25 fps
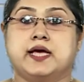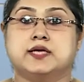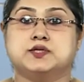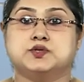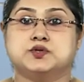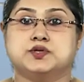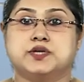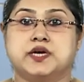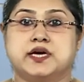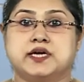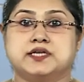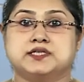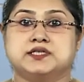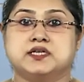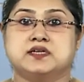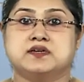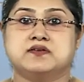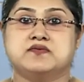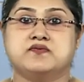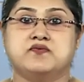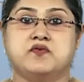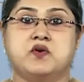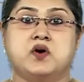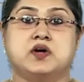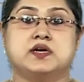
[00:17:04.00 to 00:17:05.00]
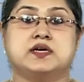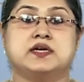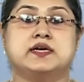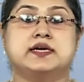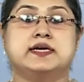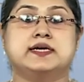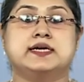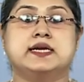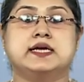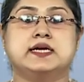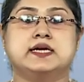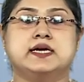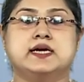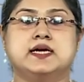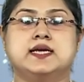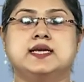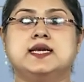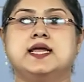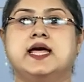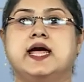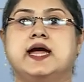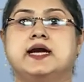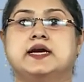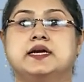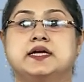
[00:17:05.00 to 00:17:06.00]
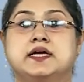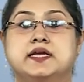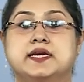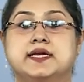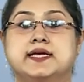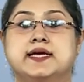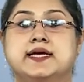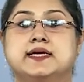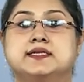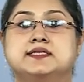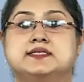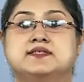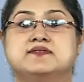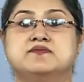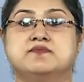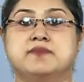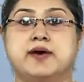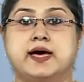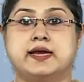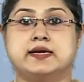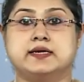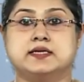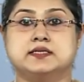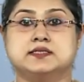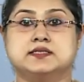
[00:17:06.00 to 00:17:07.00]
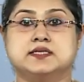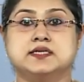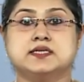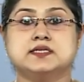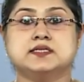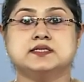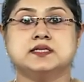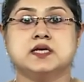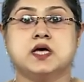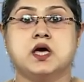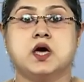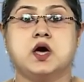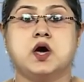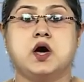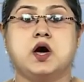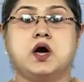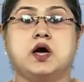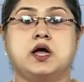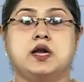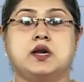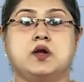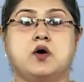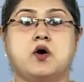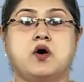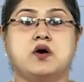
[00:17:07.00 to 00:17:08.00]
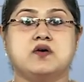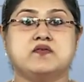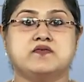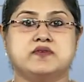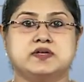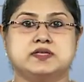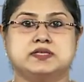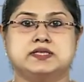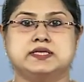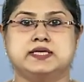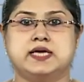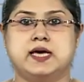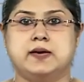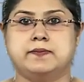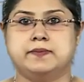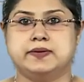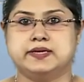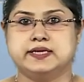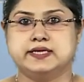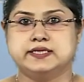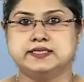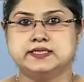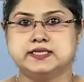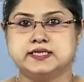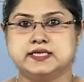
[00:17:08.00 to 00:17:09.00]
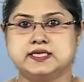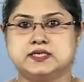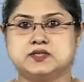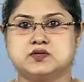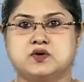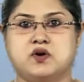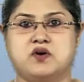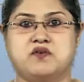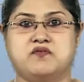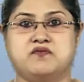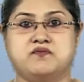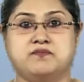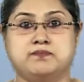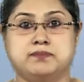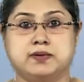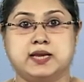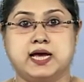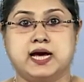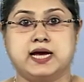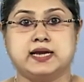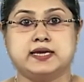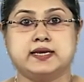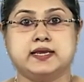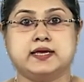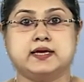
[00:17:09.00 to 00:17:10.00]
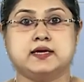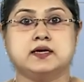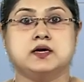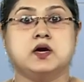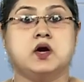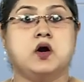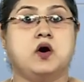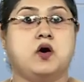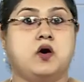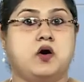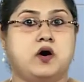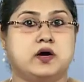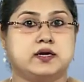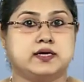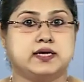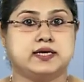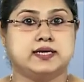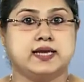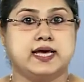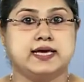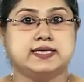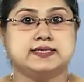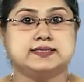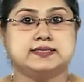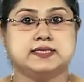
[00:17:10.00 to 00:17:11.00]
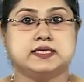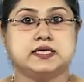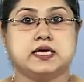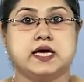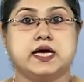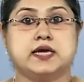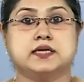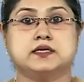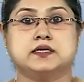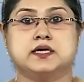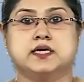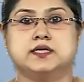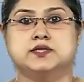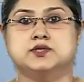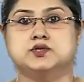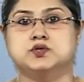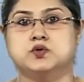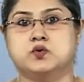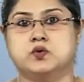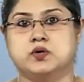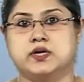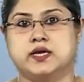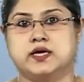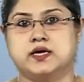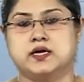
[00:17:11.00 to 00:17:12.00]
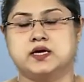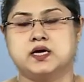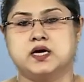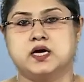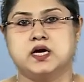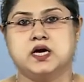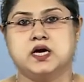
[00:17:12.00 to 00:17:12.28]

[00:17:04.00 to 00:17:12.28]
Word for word: education for critical and creative managers along with the abilities of planning, organizing and controlling.